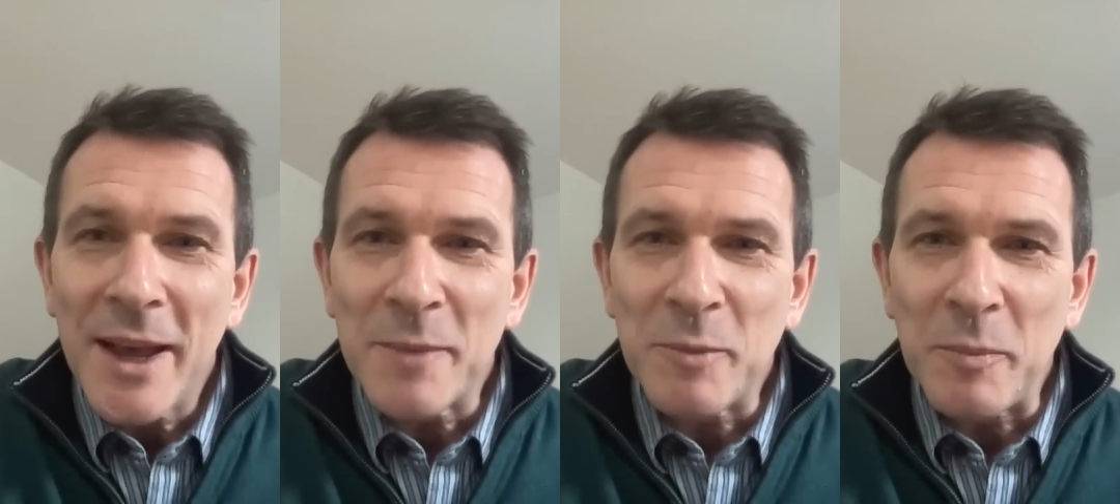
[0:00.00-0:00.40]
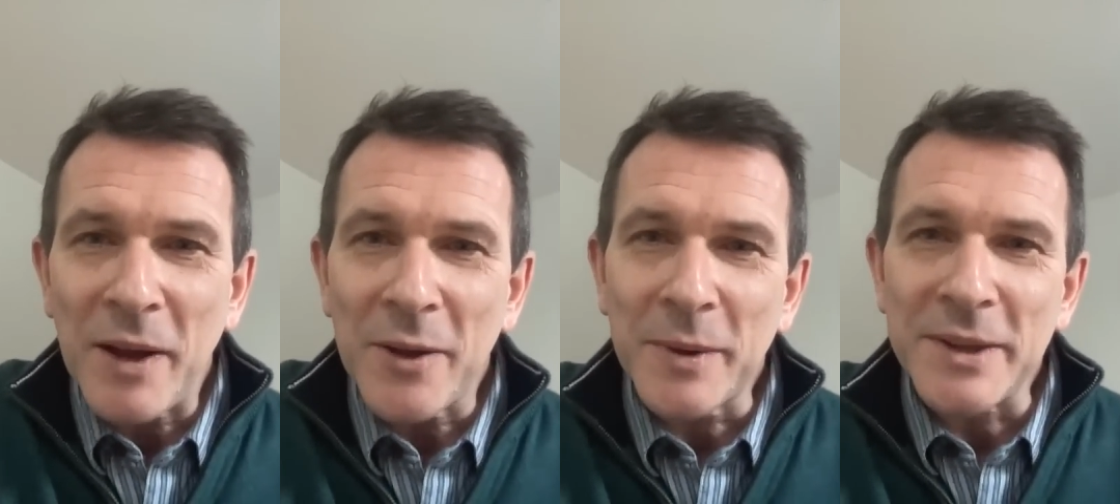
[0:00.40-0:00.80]
But
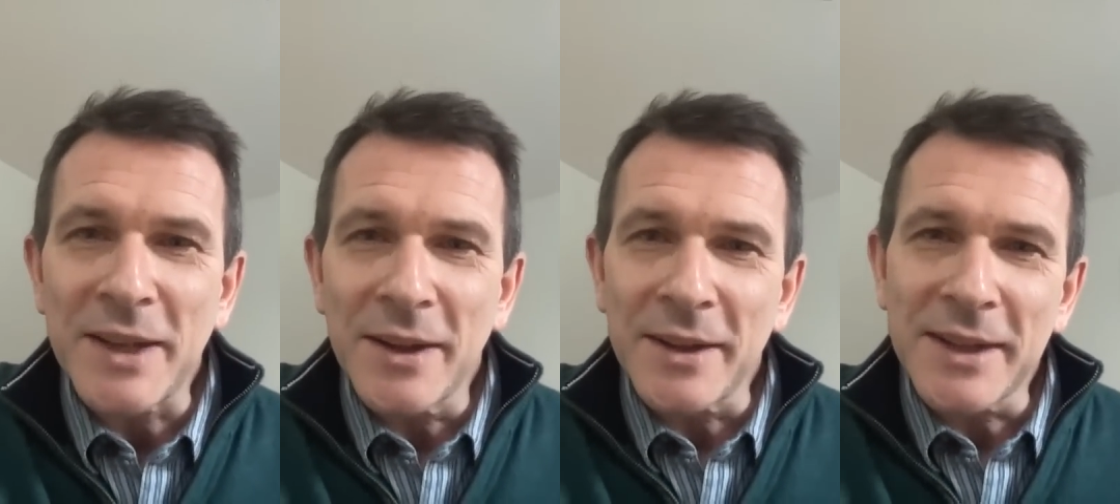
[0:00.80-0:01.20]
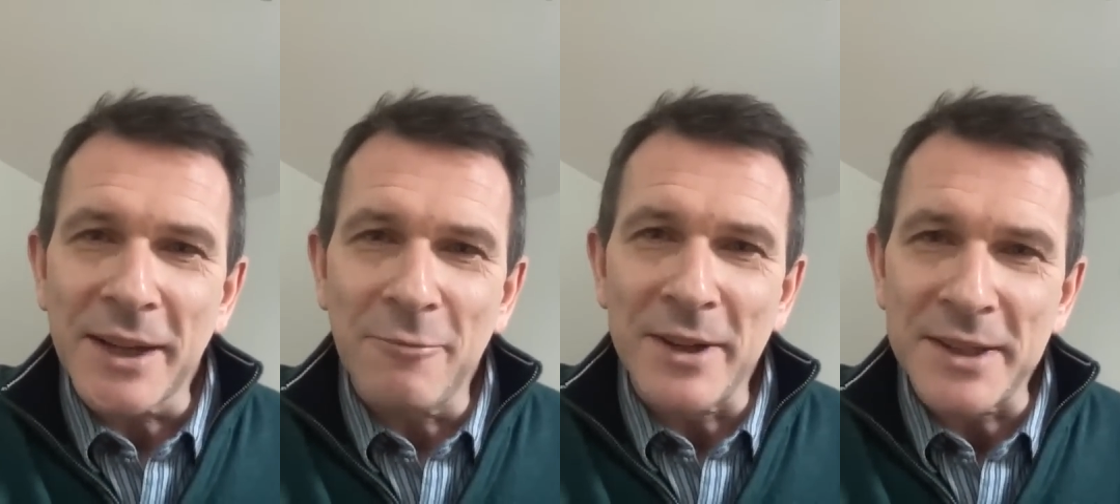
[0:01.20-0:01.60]
Pathways can't
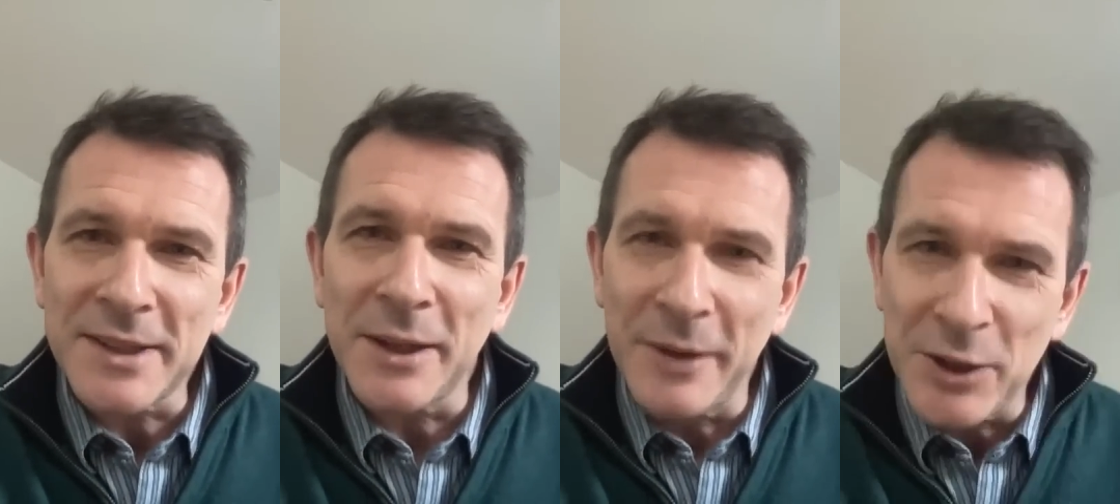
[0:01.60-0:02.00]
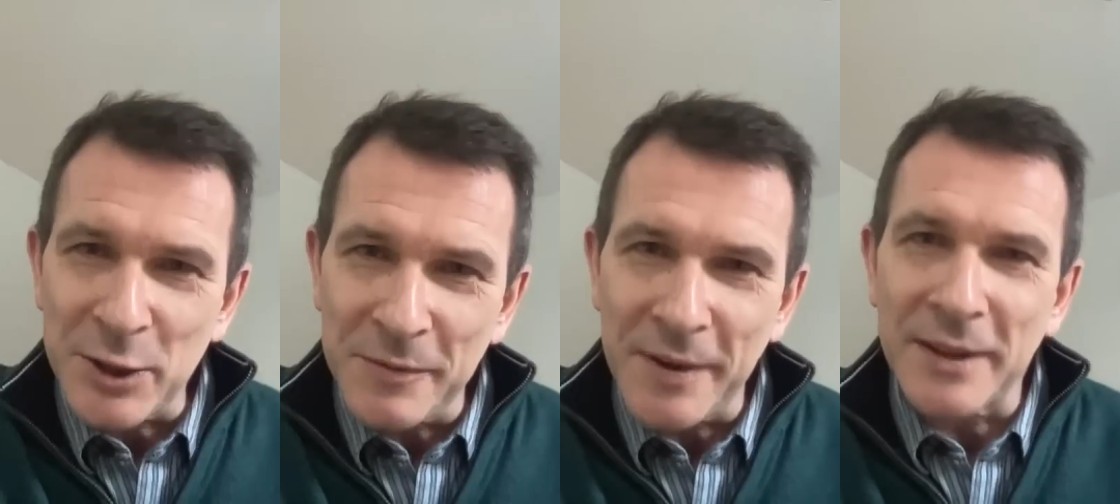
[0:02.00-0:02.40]
take risks, so it
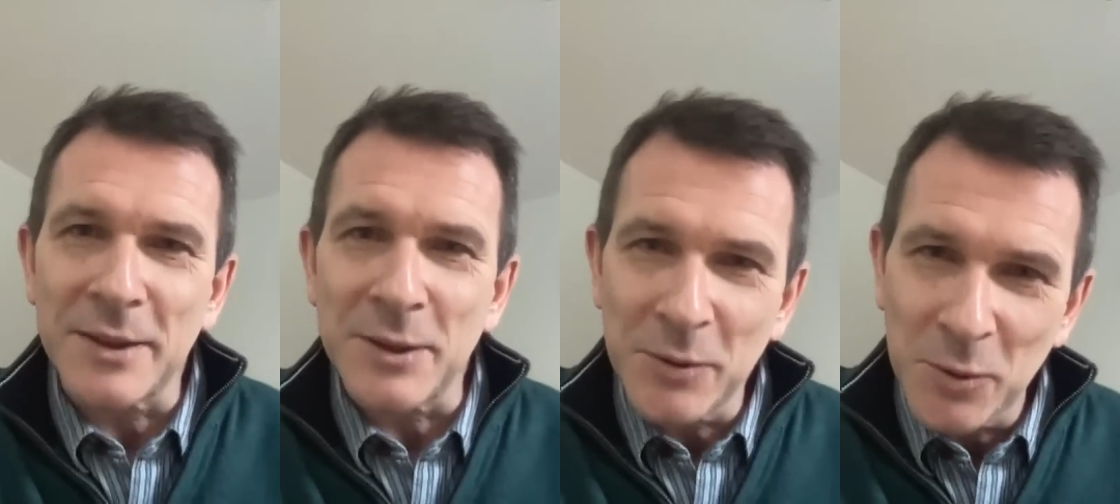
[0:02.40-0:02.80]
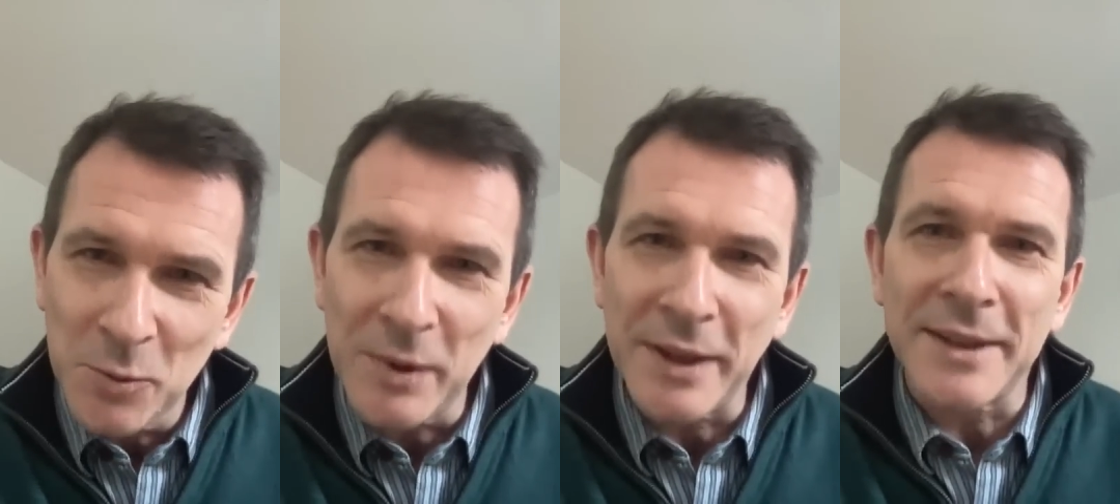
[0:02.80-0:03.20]
just funnels
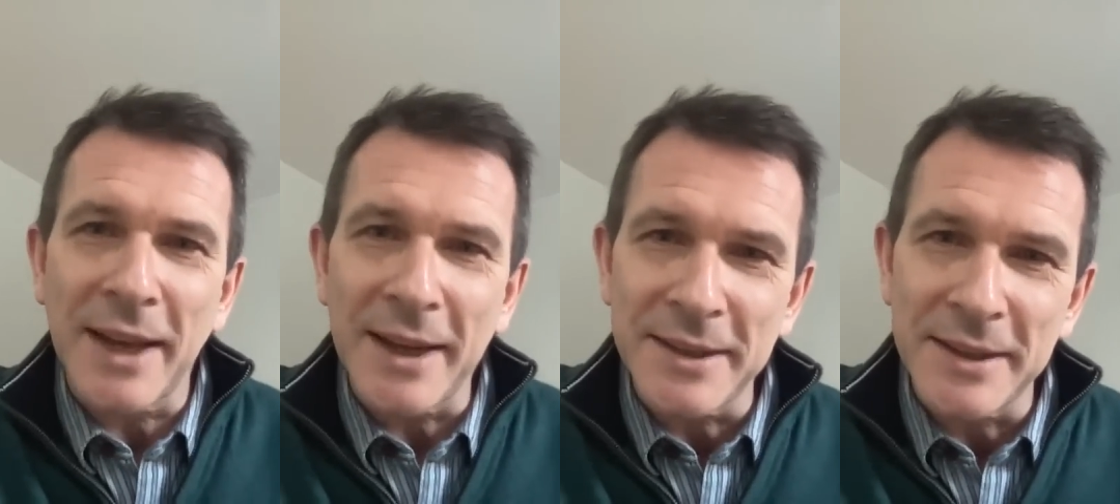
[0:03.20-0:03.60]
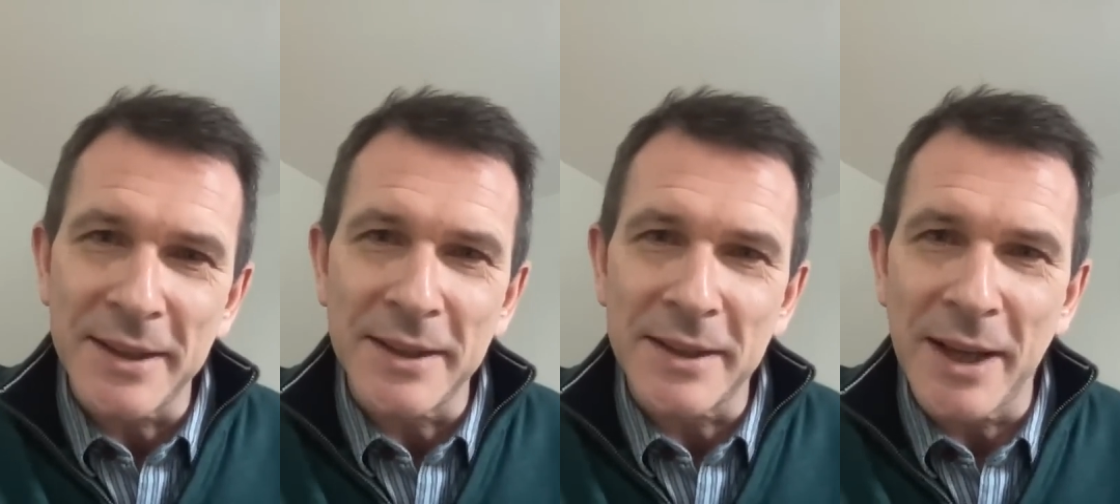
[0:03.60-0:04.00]
all these
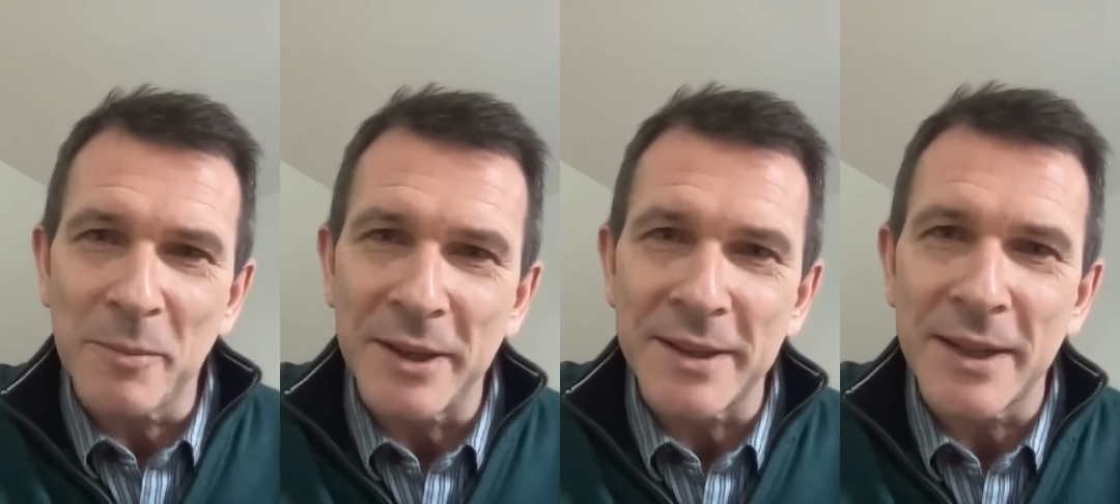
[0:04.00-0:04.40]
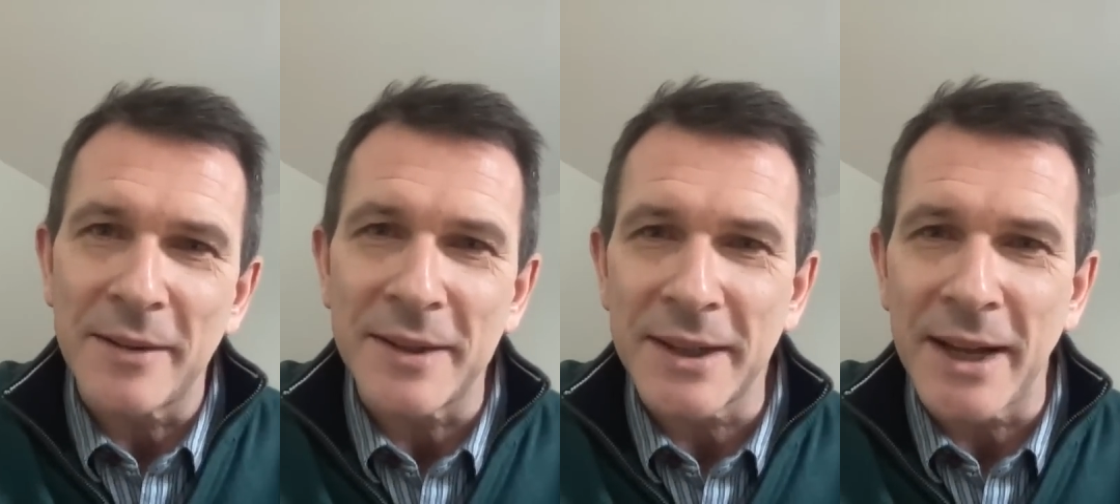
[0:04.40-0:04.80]
cases into the ambulance
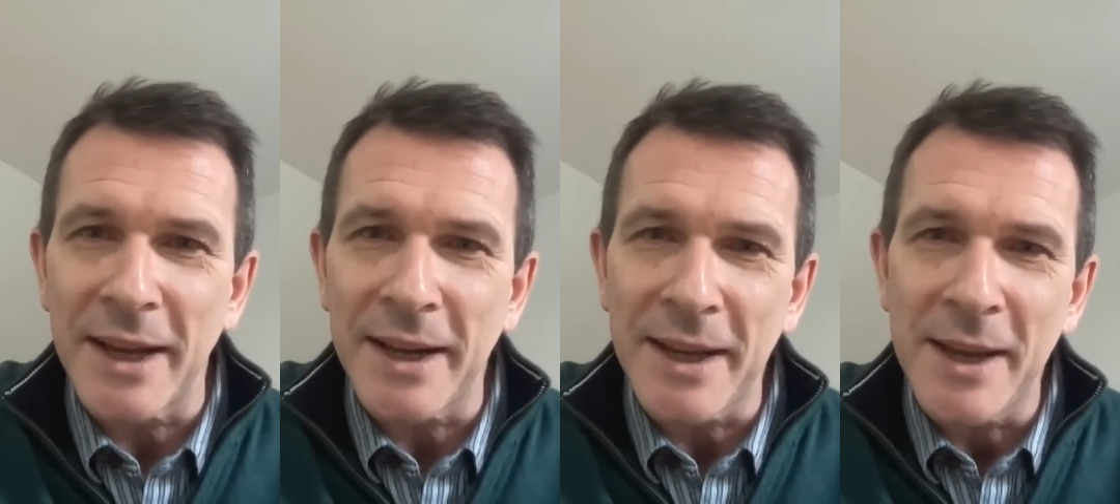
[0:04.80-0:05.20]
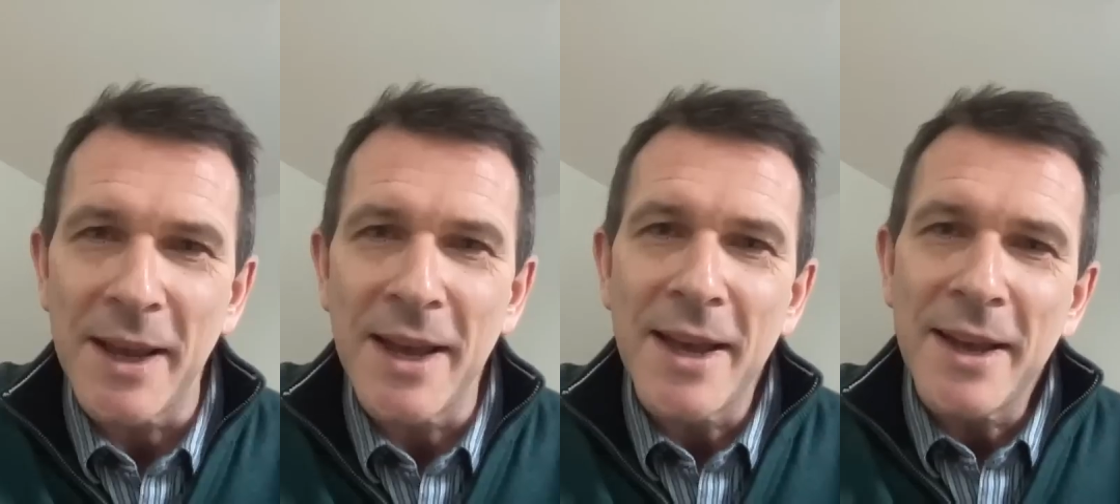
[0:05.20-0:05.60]
service and A&E.